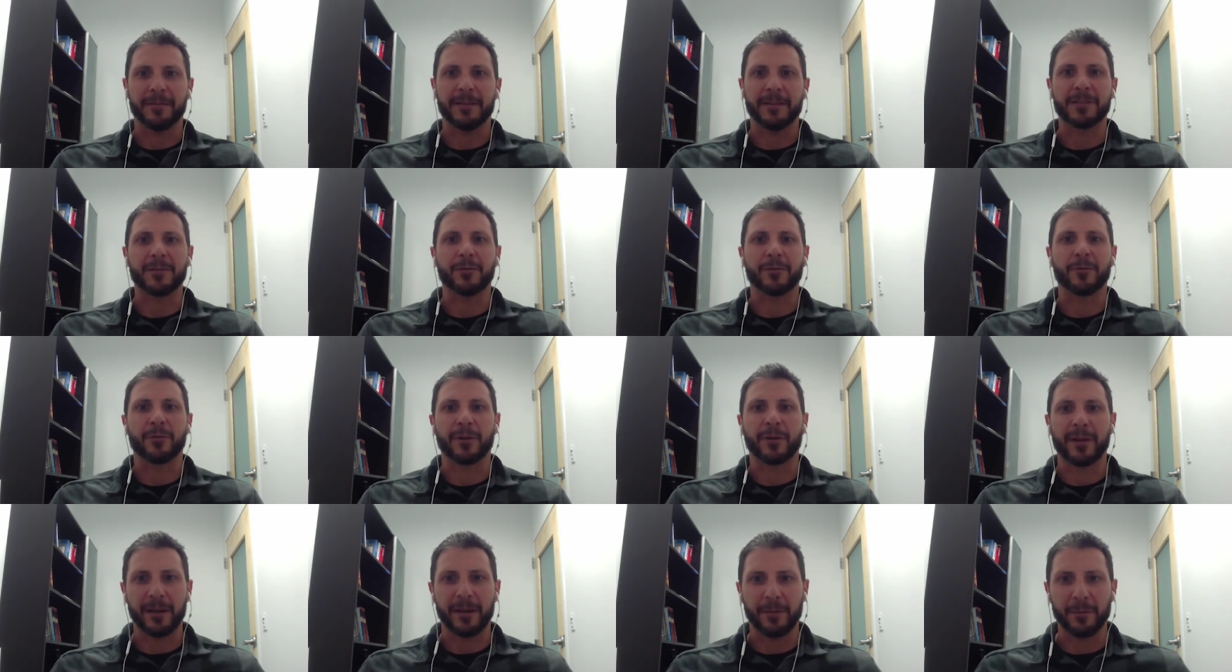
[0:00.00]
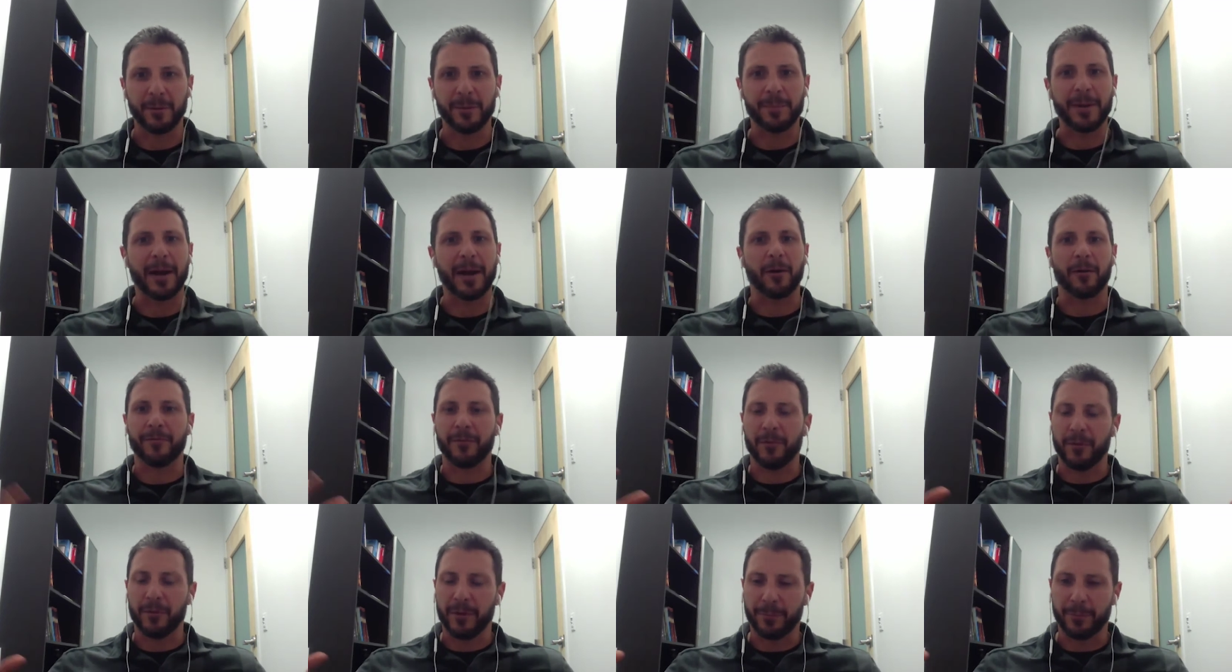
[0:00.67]
It's incredibly
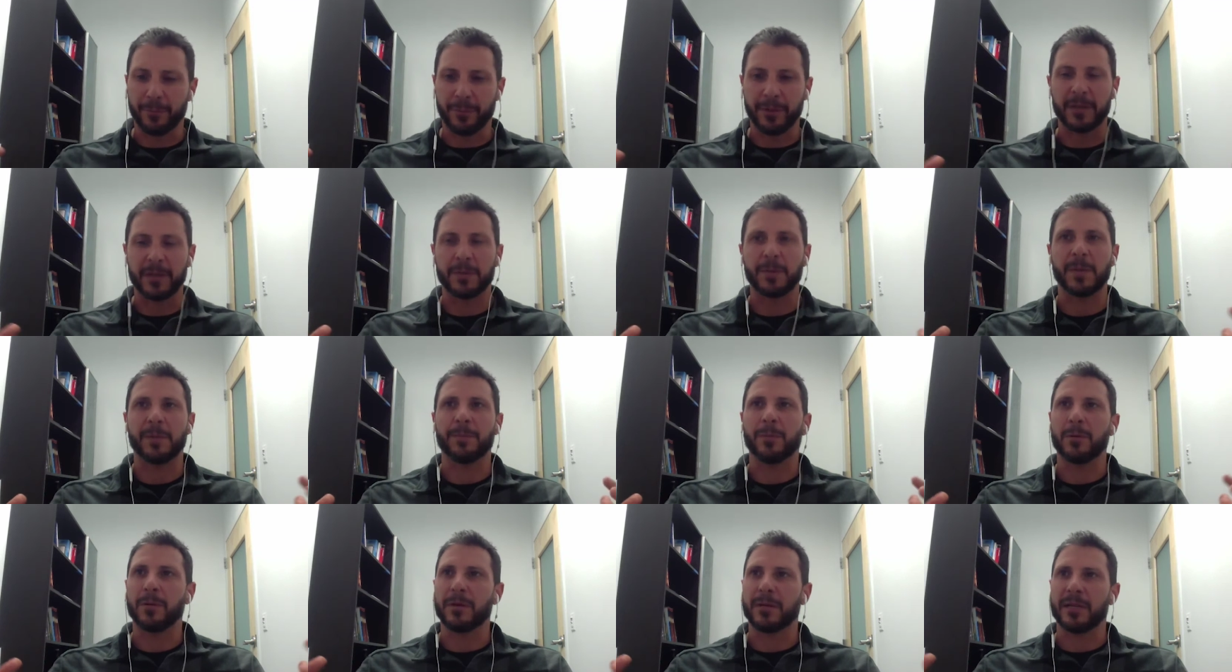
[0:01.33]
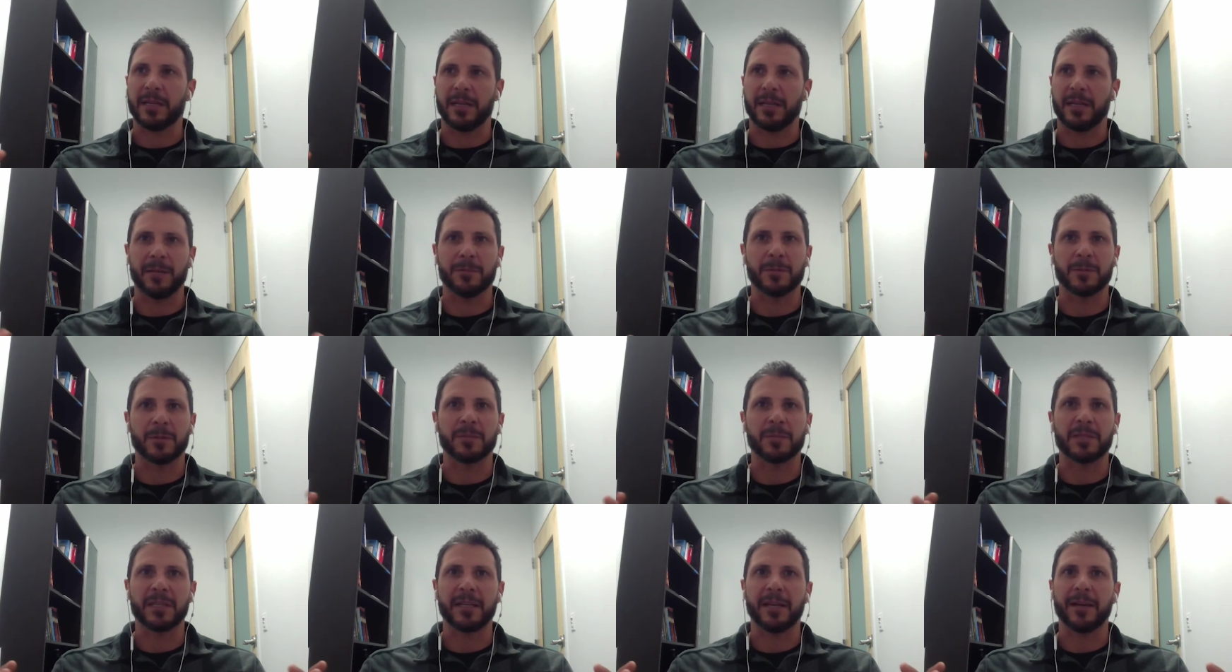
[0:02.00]
powerful, and it brings people in and keeps
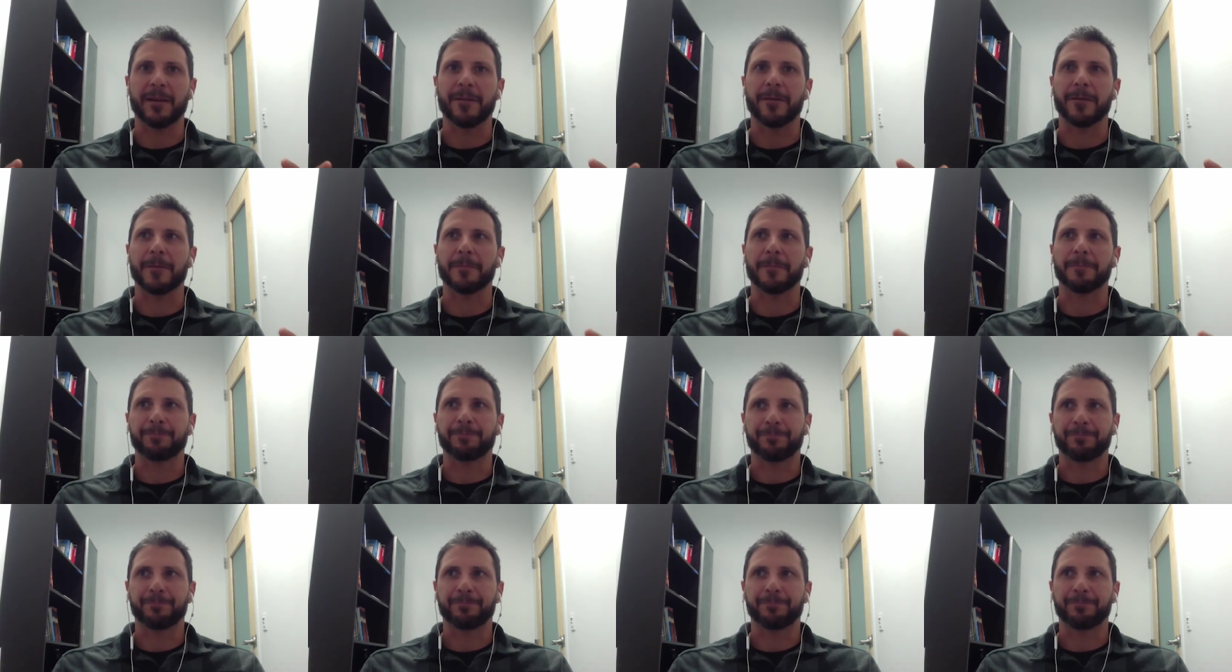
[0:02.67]
them together.